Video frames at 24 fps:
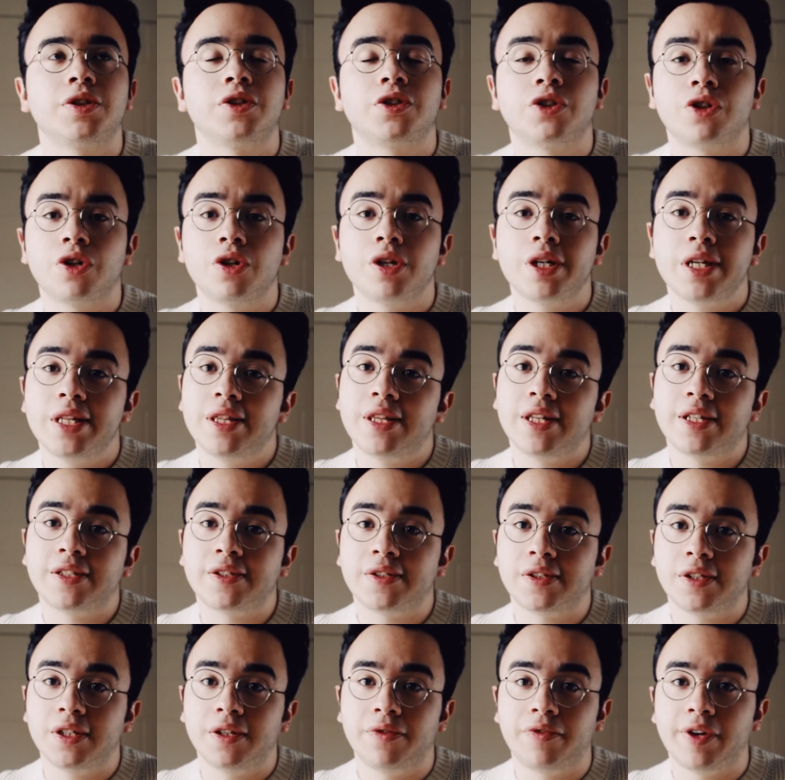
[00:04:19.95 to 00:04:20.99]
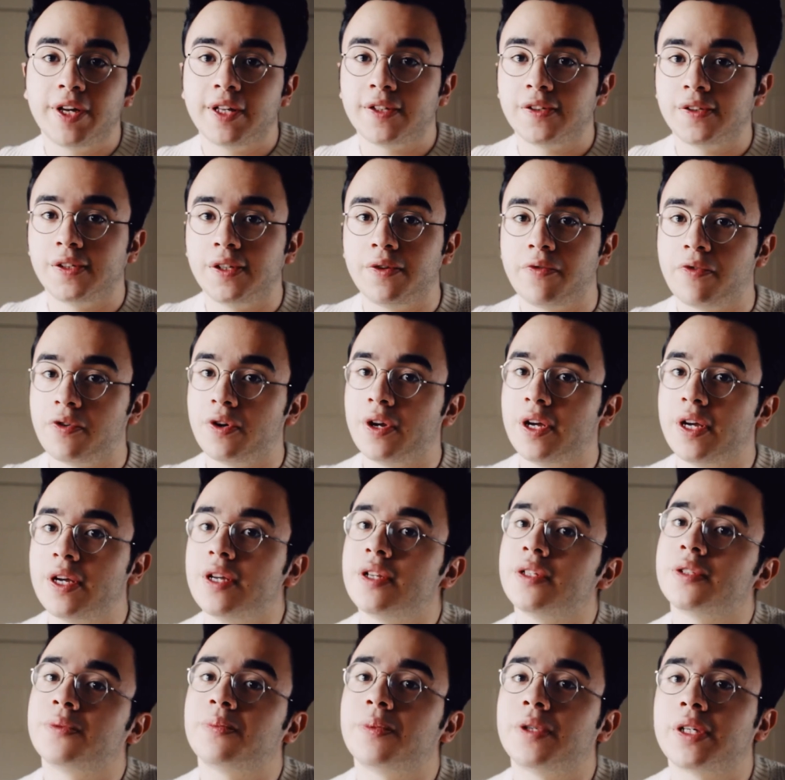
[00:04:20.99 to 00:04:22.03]
sturdy this advance lever
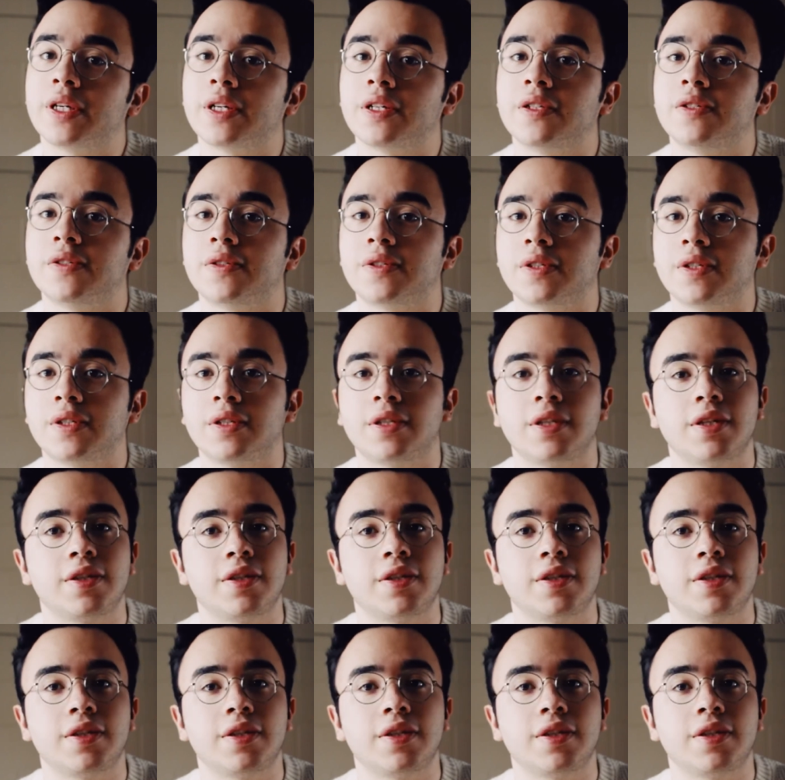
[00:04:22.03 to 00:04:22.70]
is because